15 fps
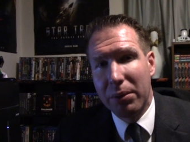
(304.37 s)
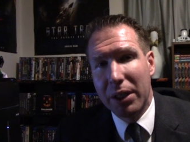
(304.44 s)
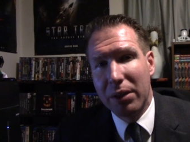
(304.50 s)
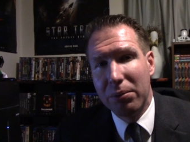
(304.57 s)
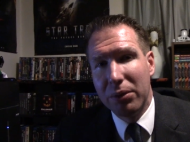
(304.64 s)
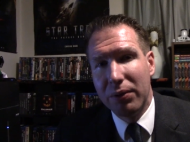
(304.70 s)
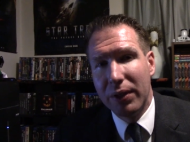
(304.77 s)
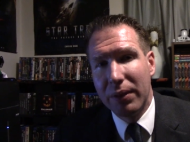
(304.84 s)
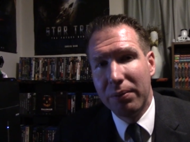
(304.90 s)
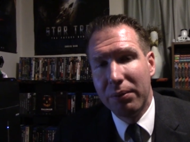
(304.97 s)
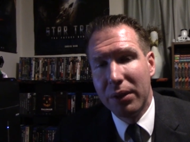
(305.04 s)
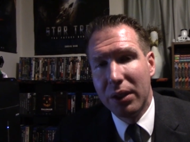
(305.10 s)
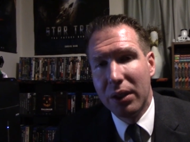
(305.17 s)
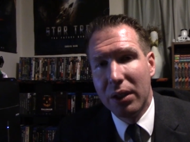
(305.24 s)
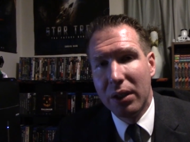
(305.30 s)
about the movie.
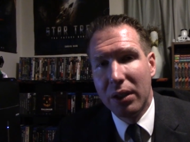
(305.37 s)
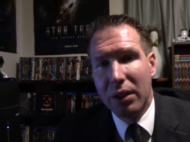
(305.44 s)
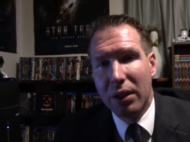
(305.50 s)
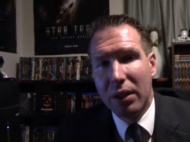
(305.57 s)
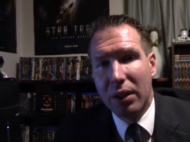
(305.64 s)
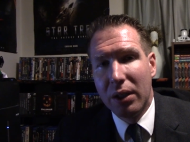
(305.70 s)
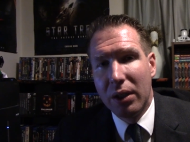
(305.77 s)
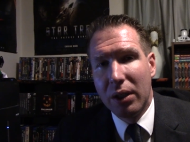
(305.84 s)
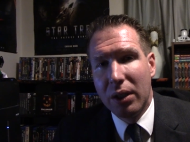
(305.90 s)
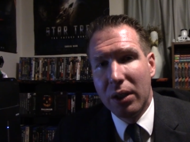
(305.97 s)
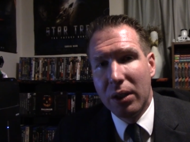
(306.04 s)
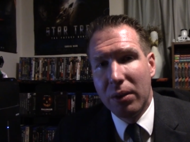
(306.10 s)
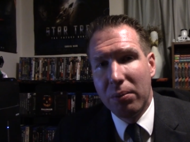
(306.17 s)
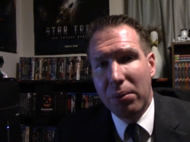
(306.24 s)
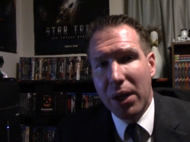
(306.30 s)

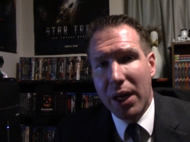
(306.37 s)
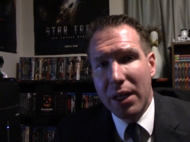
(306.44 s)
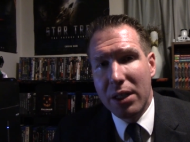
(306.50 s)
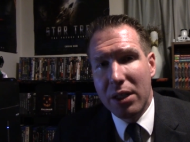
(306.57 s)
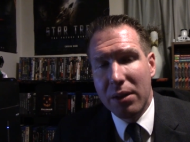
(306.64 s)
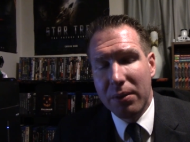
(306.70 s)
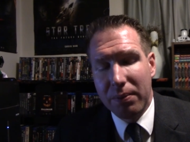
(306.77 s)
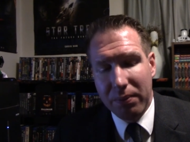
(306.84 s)
But